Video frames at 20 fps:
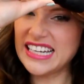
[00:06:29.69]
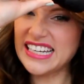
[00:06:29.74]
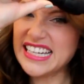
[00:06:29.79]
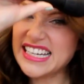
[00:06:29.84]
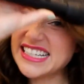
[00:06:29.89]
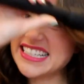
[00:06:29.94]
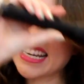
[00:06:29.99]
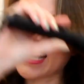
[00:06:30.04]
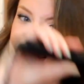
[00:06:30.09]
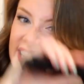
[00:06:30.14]

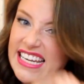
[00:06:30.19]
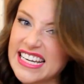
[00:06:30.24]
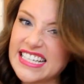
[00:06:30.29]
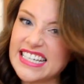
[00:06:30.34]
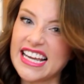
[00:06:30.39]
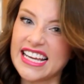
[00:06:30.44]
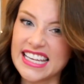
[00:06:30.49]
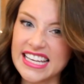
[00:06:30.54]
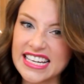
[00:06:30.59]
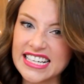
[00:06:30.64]
Get your
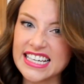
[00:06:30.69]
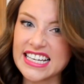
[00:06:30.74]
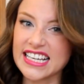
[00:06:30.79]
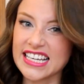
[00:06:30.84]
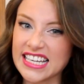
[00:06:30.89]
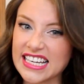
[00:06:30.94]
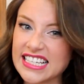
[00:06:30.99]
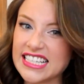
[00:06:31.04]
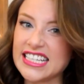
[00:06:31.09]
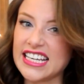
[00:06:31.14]

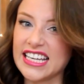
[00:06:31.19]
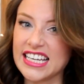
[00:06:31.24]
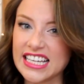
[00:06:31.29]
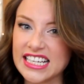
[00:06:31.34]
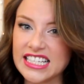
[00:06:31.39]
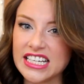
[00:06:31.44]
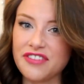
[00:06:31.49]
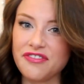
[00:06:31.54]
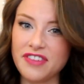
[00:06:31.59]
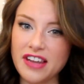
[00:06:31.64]

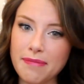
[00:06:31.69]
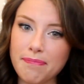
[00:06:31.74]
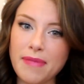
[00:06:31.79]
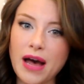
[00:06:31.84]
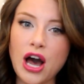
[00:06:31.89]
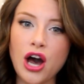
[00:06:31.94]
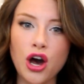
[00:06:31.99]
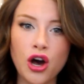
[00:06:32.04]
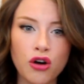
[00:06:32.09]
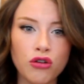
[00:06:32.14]
flip
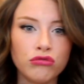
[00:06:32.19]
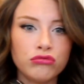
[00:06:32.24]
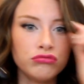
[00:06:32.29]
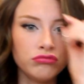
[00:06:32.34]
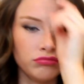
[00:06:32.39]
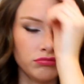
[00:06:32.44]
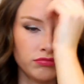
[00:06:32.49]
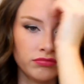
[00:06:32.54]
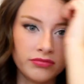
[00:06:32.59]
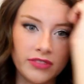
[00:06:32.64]

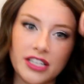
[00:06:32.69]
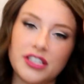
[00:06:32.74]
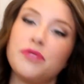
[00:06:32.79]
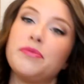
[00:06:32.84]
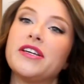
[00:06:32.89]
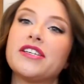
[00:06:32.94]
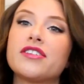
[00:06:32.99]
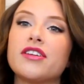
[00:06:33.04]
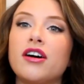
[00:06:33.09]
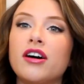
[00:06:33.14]
on. That should
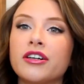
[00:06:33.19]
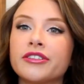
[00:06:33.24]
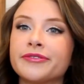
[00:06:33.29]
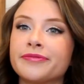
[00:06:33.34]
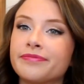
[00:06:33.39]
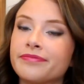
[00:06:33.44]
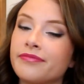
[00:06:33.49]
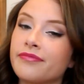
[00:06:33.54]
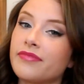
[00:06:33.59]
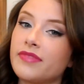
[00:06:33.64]
be a song.
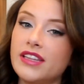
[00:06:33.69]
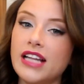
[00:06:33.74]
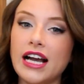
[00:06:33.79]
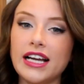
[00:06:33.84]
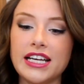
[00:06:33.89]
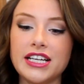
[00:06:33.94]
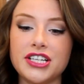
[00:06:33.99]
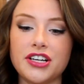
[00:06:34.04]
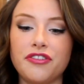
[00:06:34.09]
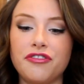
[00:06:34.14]

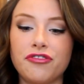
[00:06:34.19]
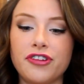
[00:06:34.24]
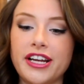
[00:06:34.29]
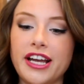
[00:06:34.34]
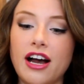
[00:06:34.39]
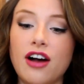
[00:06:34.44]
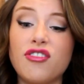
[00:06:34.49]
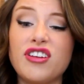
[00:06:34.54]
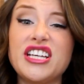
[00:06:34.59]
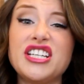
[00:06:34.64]
Not get your
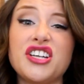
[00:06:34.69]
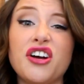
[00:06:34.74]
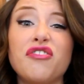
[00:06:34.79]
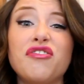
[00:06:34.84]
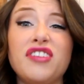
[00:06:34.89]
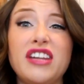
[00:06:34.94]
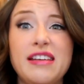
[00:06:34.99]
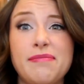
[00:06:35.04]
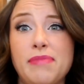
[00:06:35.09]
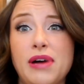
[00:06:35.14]
freak on, get your
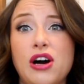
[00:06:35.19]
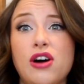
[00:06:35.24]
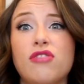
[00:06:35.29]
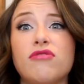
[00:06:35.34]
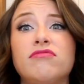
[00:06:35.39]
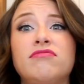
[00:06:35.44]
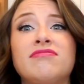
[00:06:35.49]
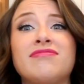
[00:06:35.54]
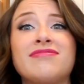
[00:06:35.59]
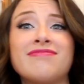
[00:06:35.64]
flip on.
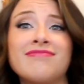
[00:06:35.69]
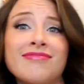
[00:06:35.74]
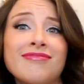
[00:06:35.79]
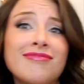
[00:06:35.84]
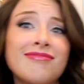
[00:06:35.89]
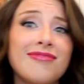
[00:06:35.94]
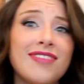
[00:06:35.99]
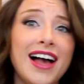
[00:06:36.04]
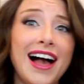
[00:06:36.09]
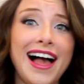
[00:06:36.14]

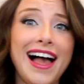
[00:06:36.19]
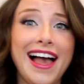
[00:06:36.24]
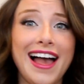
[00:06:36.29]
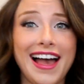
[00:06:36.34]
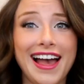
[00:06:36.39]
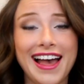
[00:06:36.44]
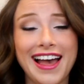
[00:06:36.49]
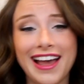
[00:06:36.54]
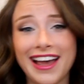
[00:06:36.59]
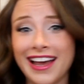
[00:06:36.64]

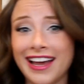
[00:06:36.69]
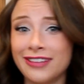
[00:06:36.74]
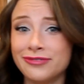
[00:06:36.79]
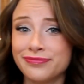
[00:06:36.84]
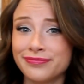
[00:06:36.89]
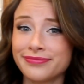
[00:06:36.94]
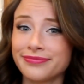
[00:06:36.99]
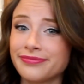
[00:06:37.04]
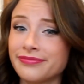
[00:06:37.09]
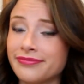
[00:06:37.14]
Hey.